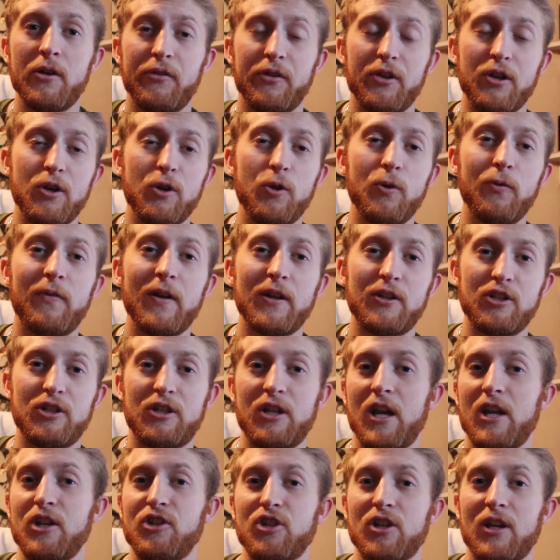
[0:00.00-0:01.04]
the new
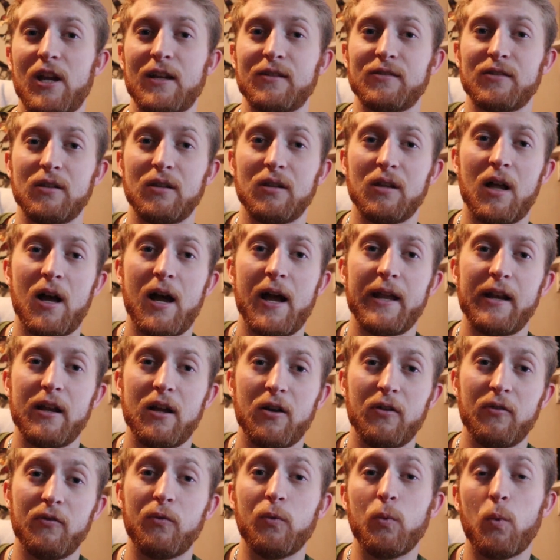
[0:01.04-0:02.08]
vegetation has a lot
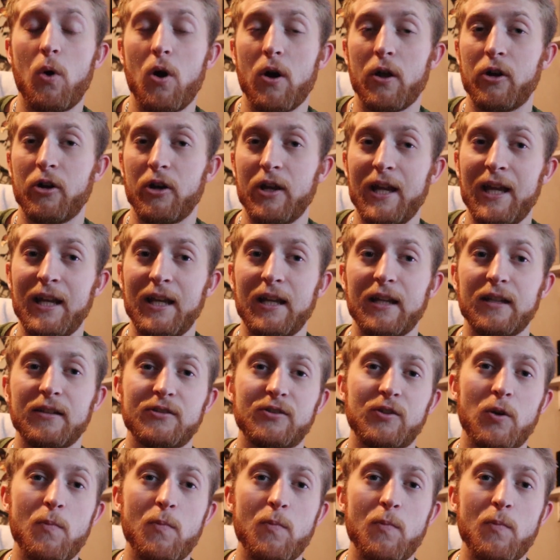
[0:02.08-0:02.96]
of water in it.